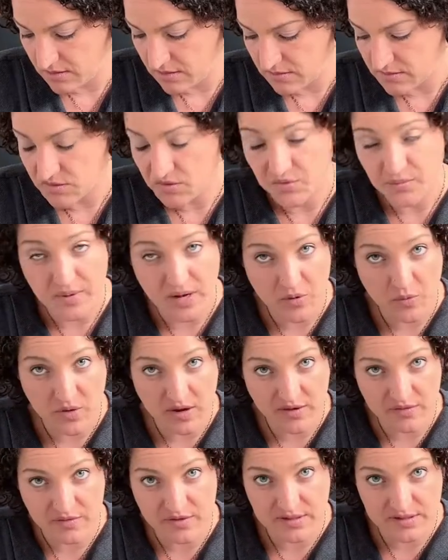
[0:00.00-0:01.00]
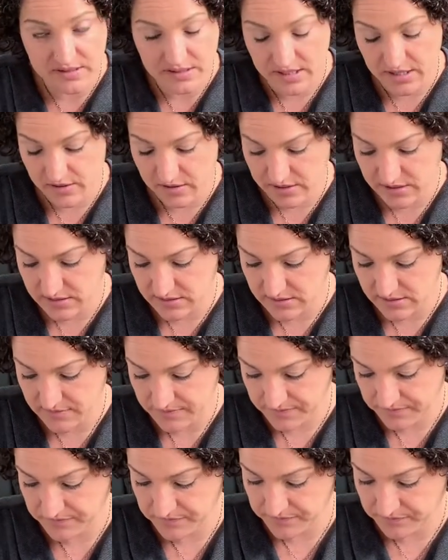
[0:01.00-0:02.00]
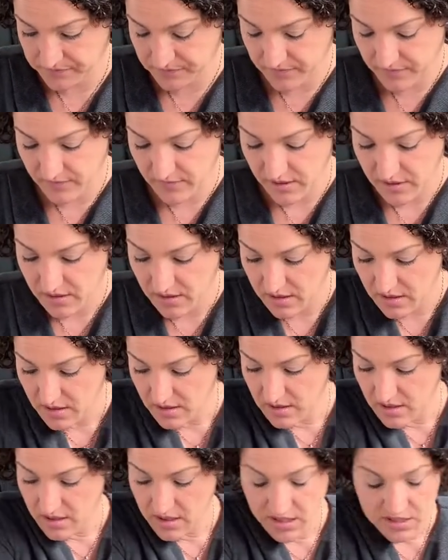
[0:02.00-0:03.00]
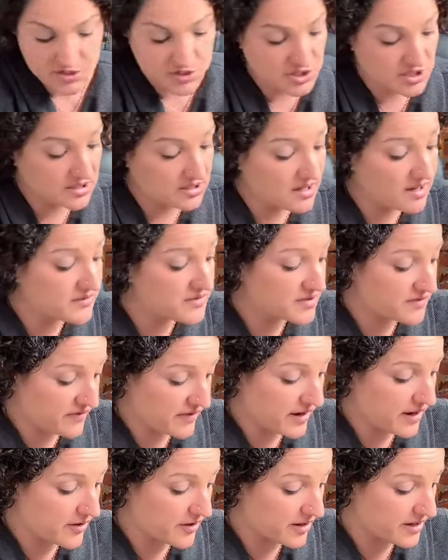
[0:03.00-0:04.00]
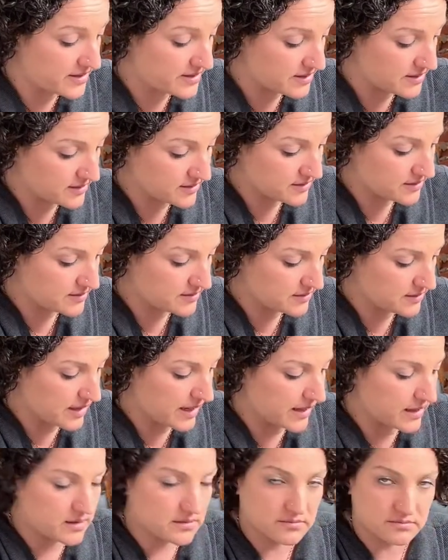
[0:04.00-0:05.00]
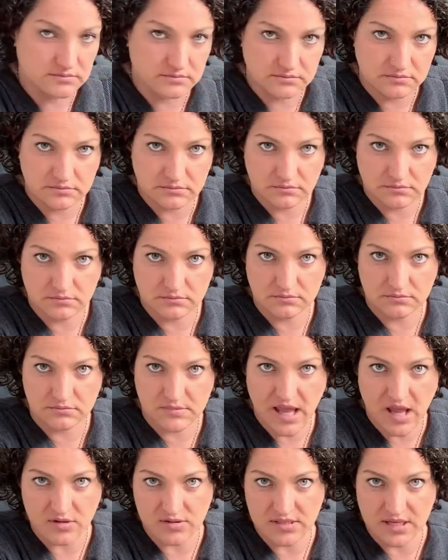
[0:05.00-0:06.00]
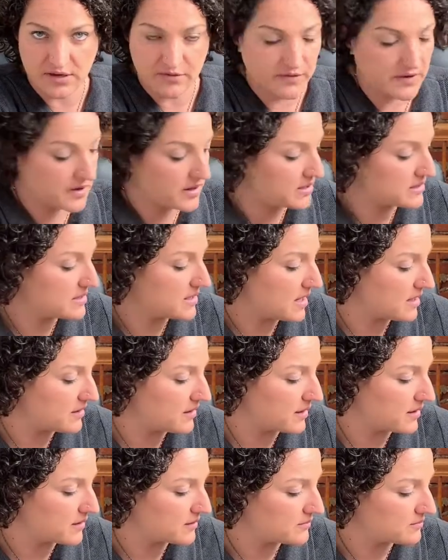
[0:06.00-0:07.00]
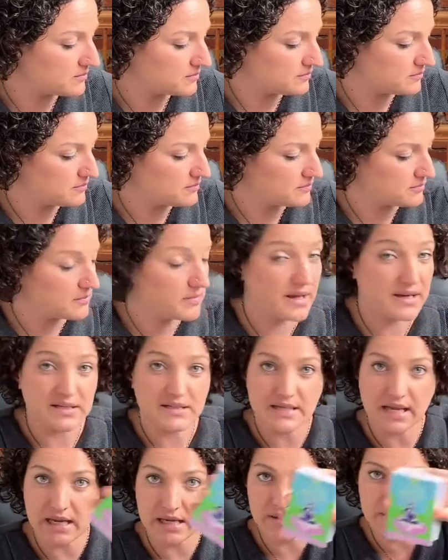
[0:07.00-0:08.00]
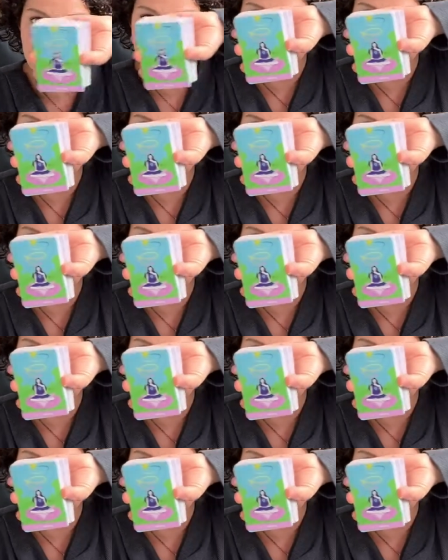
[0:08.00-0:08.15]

So my wife is an Aries, and she loves fairies, like outside fairies, not like meditate,